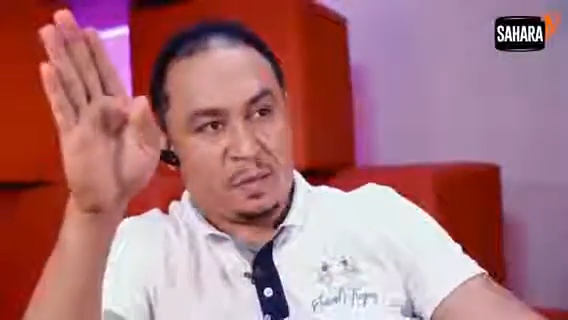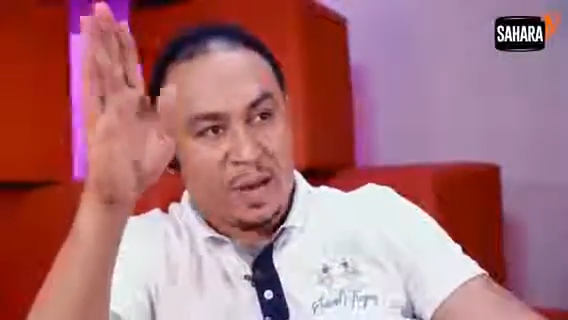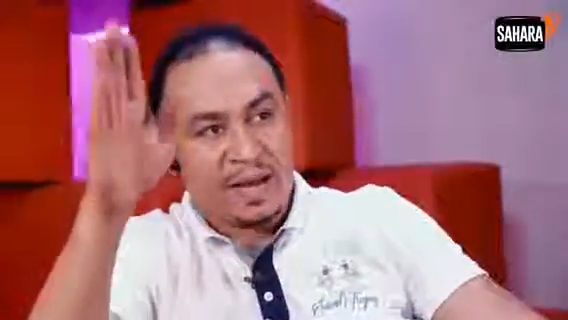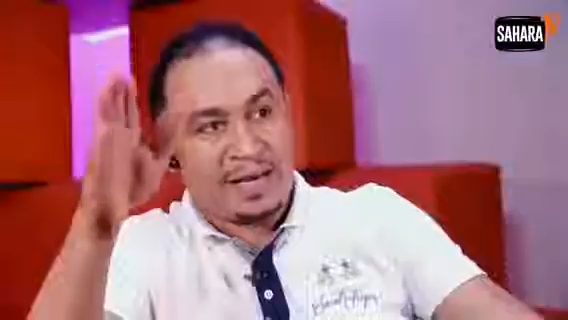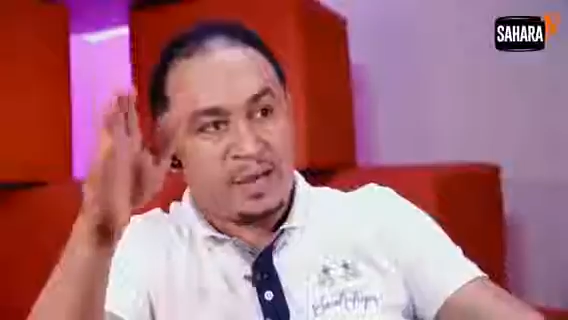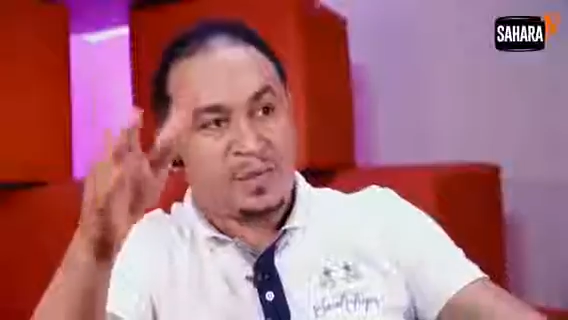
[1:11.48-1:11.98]

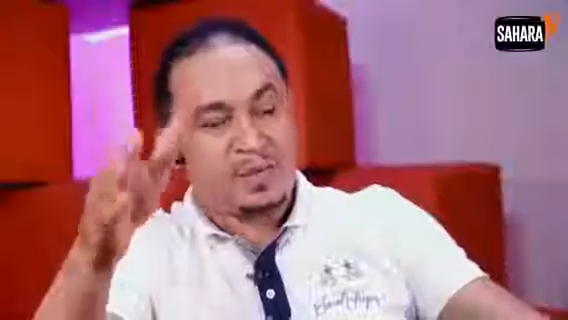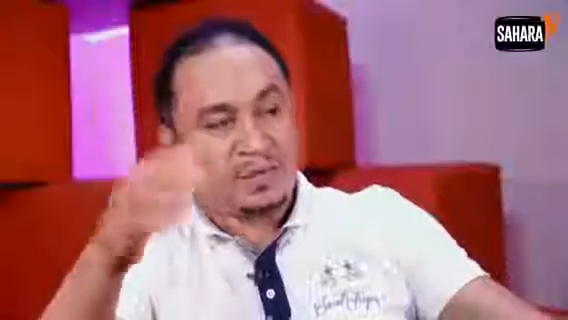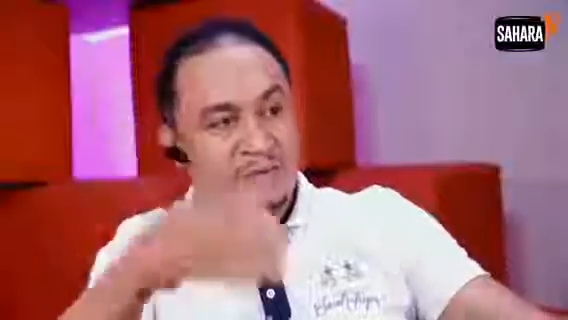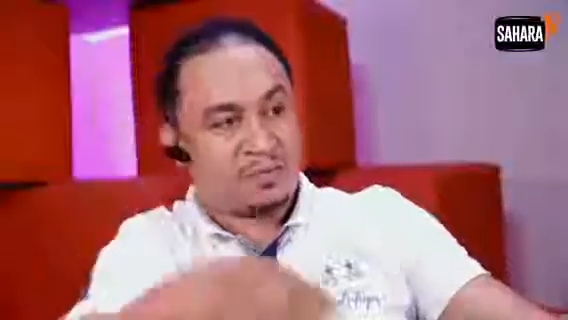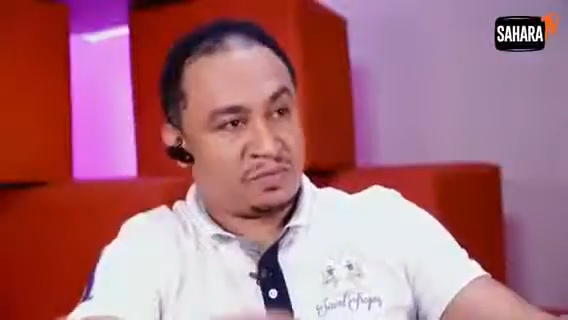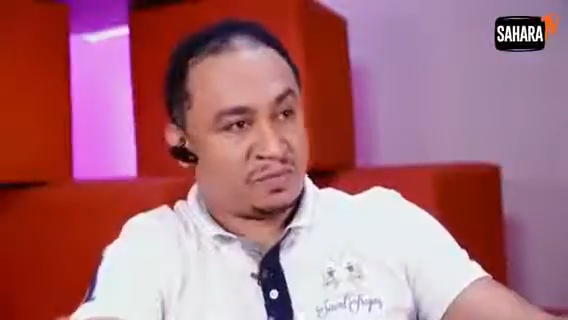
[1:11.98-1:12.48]
When he
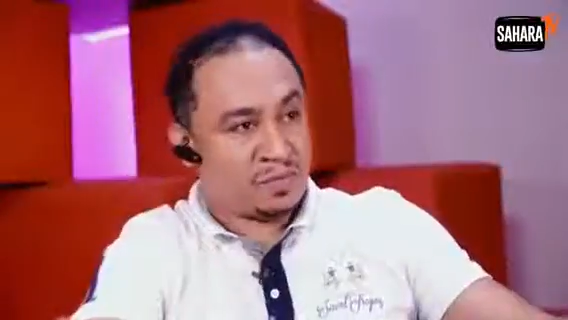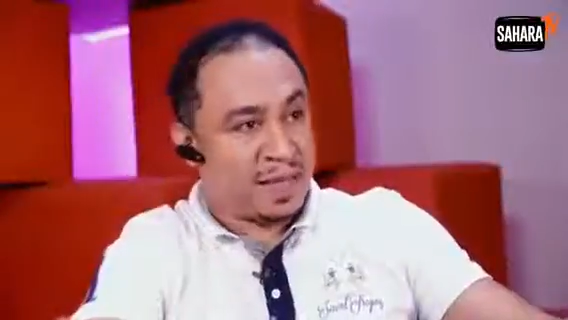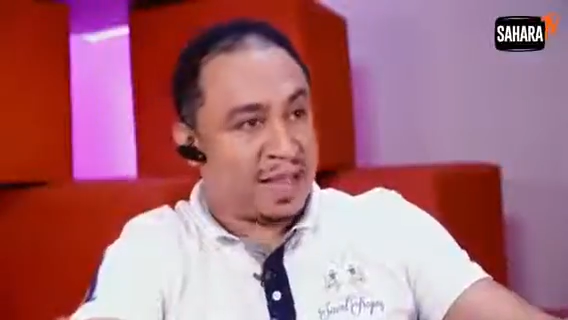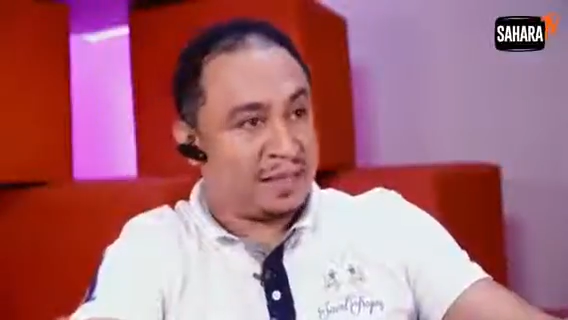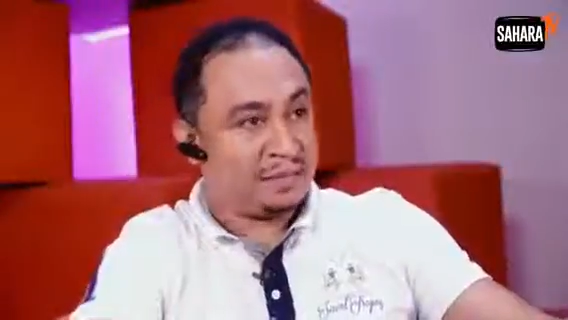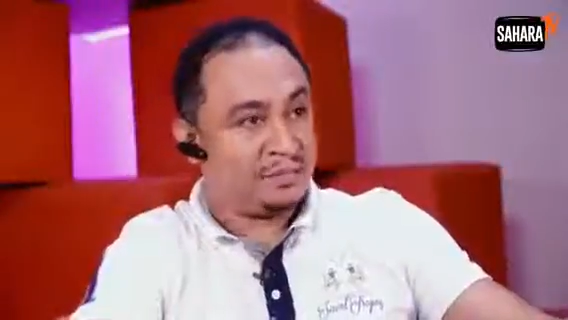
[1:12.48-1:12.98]

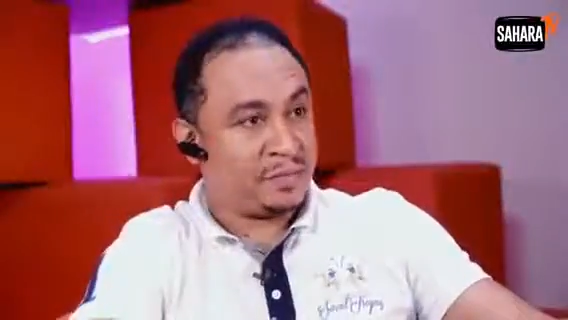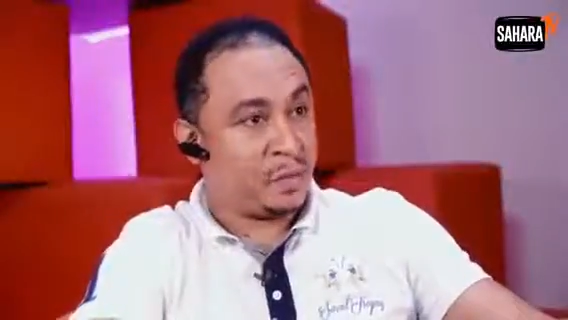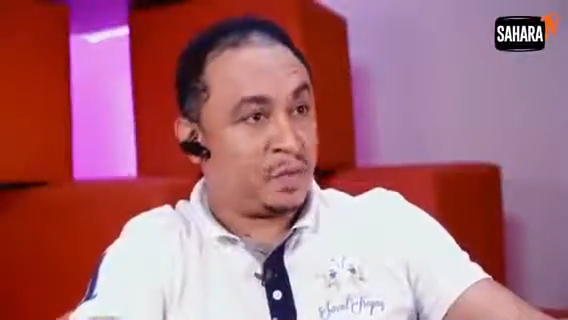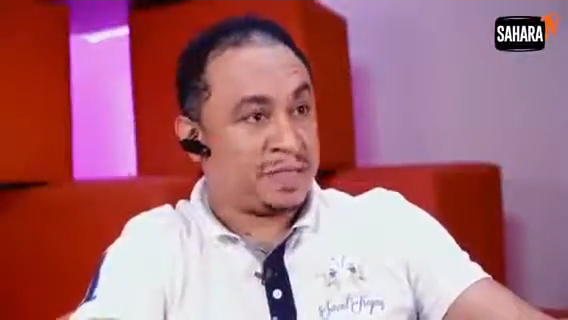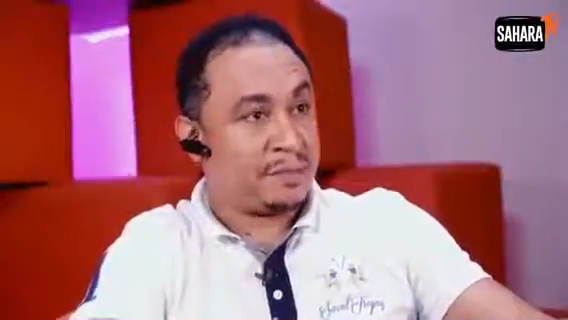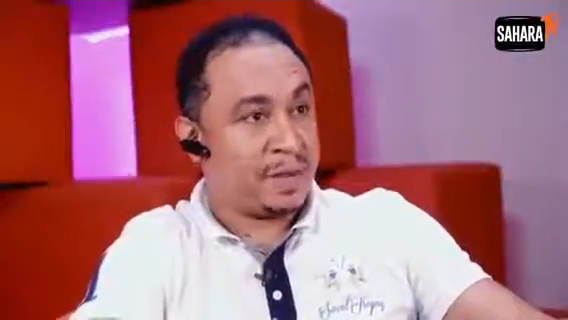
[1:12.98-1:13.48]

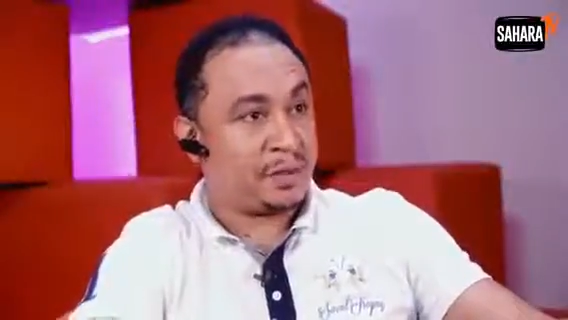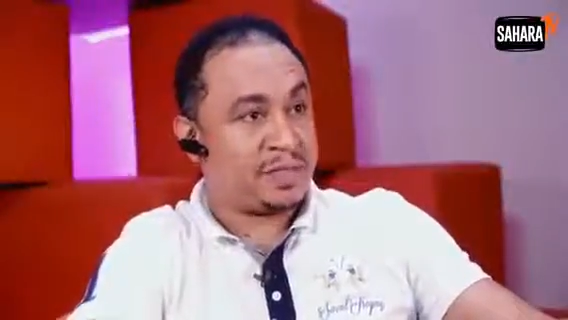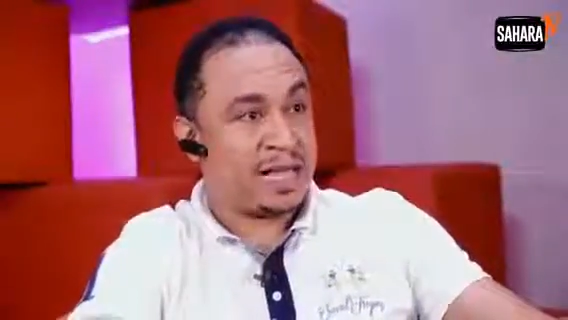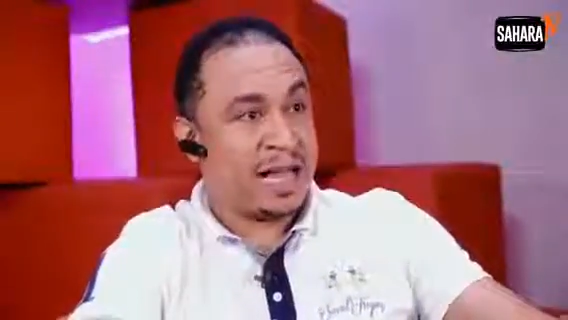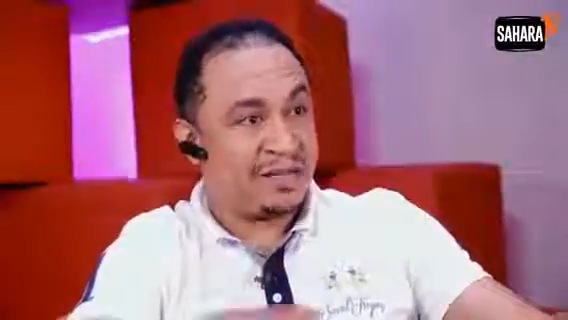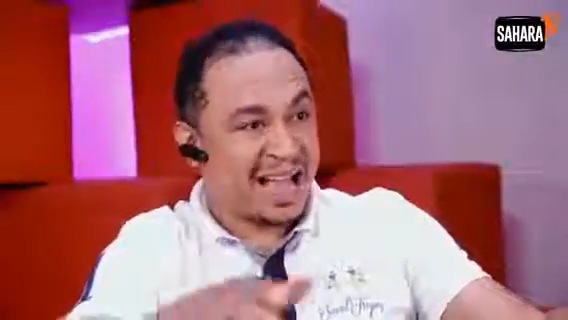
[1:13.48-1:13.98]
was
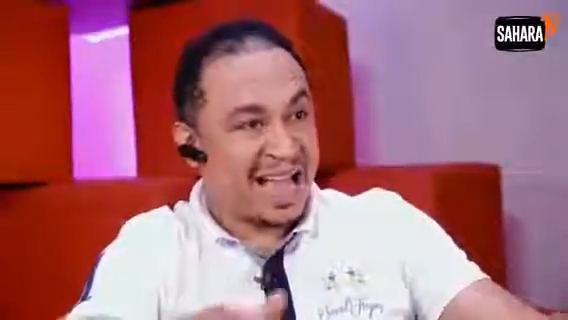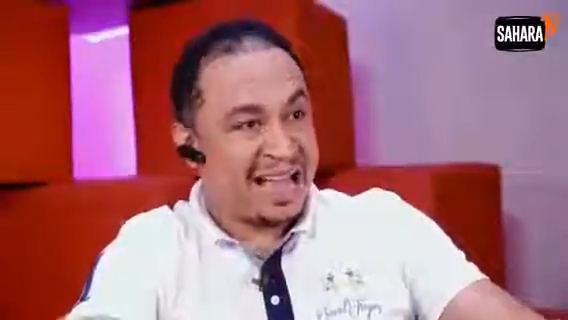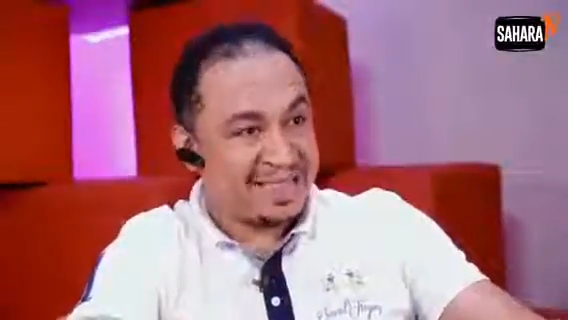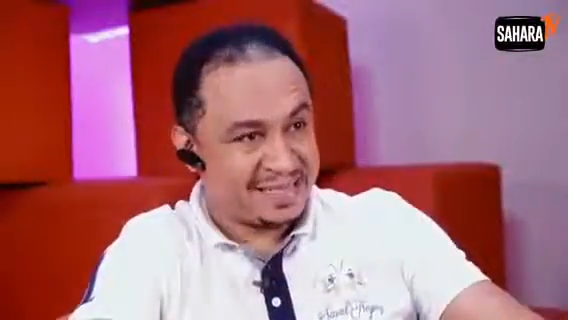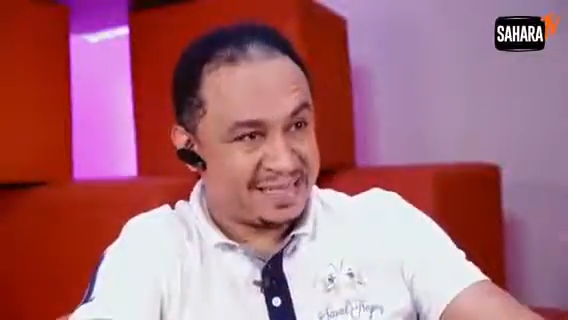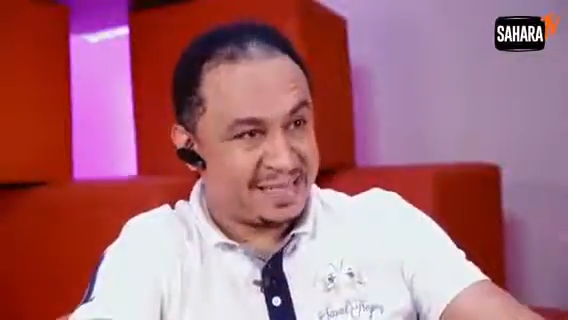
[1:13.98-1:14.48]
about to have
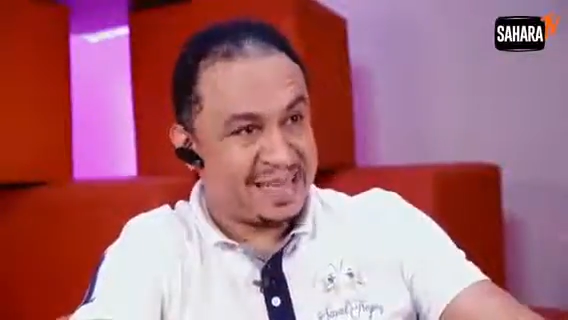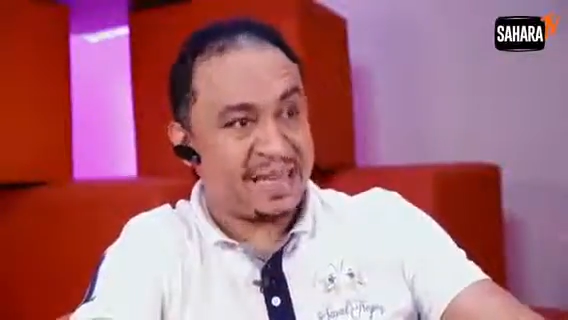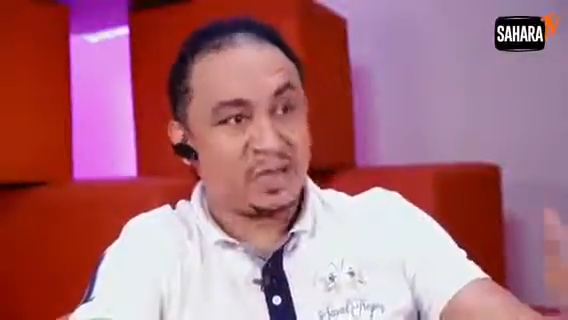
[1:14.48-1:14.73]
Isaac.